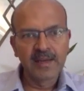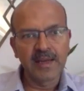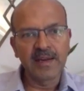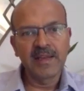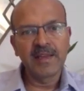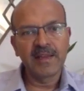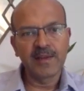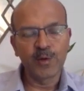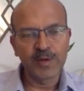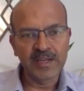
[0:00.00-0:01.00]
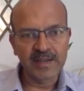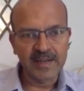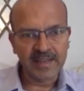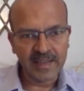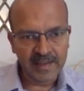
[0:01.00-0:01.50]
Any unit
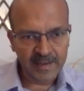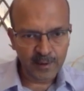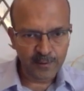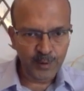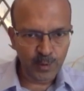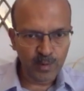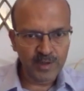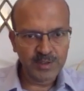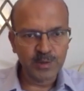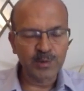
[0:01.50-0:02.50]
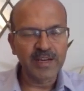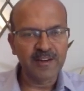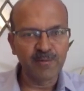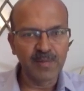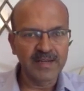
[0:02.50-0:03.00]
taking care of newborns should
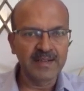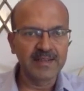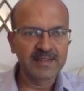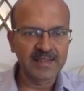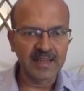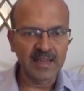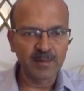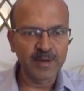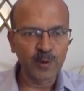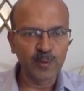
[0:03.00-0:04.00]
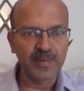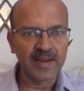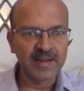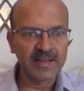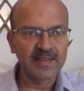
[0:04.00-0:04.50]
have blenders in the labor room
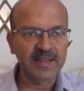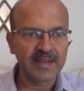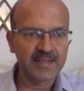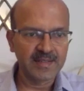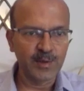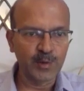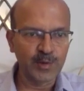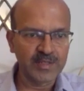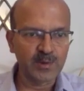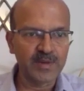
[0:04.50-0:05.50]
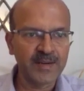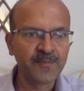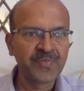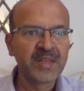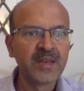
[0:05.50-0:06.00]
and in the NICU as well.
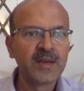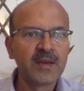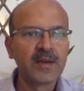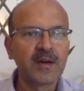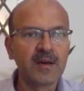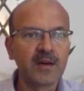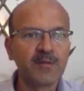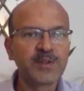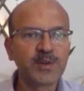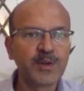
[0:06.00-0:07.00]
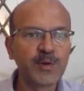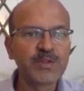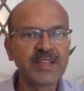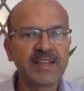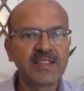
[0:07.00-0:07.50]
We should
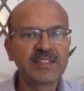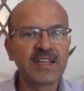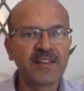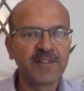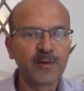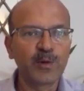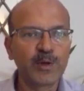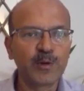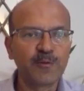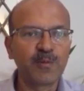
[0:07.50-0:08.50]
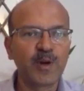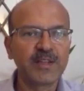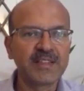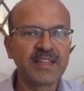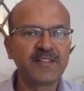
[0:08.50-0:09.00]
use an initial FiO2 of
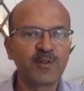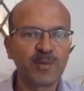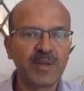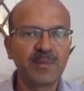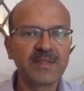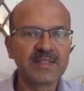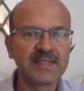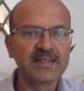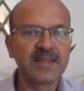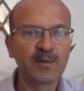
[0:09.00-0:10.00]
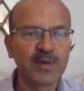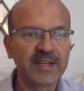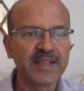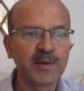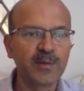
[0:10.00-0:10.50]
0.3 for babies less than
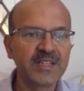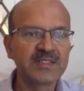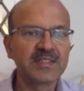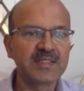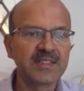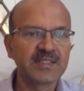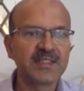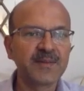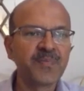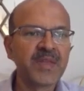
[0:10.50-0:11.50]
28 weeks gestation